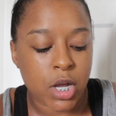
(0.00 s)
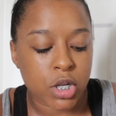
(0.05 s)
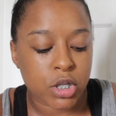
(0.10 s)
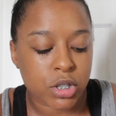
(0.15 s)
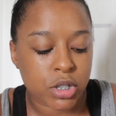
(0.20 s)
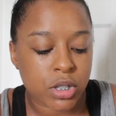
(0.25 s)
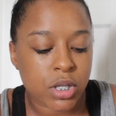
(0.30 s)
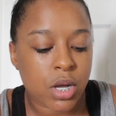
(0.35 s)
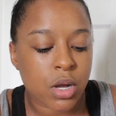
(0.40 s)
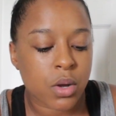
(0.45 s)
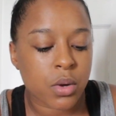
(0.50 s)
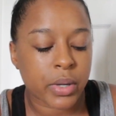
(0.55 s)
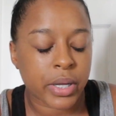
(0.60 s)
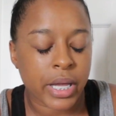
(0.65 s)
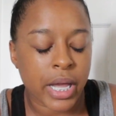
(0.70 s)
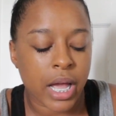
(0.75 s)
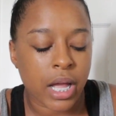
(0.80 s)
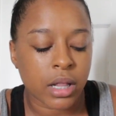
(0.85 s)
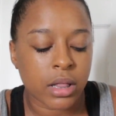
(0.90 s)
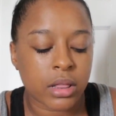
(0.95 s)
so
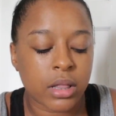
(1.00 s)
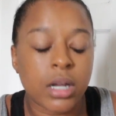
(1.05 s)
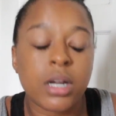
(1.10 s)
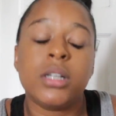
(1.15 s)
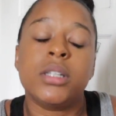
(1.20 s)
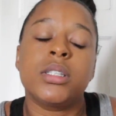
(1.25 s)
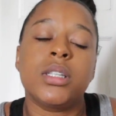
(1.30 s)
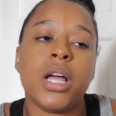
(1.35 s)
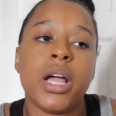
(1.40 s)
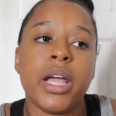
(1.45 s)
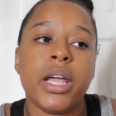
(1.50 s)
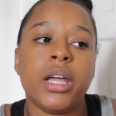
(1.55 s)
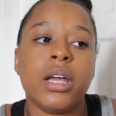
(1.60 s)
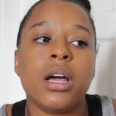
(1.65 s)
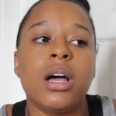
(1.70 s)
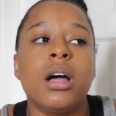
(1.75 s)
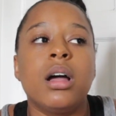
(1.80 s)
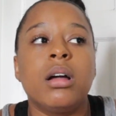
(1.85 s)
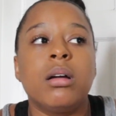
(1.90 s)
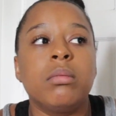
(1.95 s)
yeah, it looks
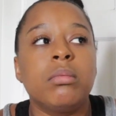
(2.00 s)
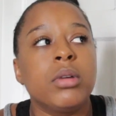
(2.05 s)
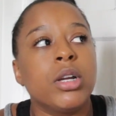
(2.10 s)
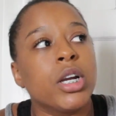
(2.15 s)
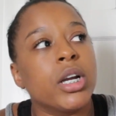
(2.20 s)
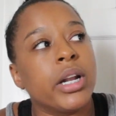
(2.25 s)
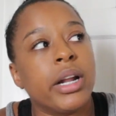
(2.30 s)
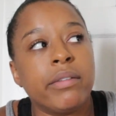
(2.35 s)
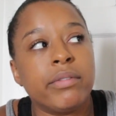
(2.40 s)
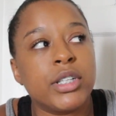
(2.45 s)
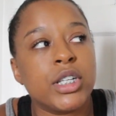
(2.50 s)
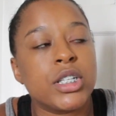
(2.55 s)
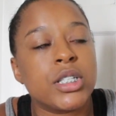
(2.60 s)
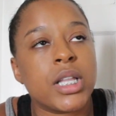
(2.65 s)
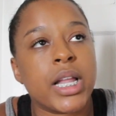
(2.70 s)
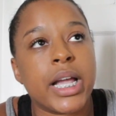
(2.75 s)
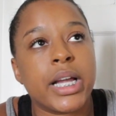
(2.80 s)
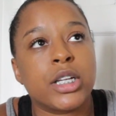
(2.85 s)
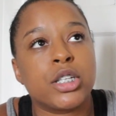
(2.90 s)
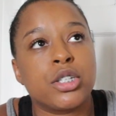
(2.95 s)
like you're gonna have to
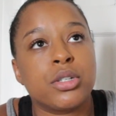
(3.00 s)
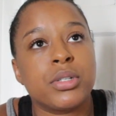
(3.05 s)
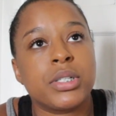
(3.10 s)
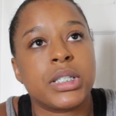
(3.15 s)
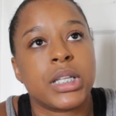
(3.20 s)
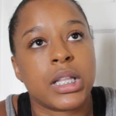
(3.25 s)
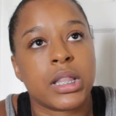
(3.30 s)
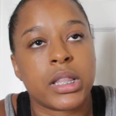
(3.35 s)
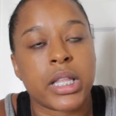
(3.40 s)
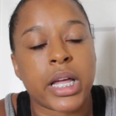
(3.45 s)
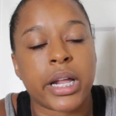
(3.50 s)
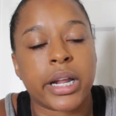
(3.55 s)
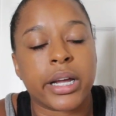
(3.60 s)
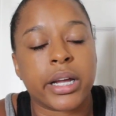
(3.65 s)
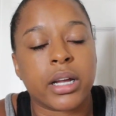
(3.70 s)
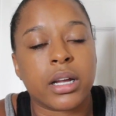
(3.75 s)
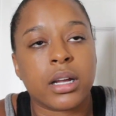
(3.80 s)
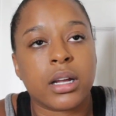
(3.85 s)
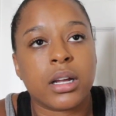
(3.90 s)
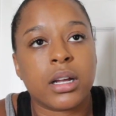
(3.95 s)
like do synthetic.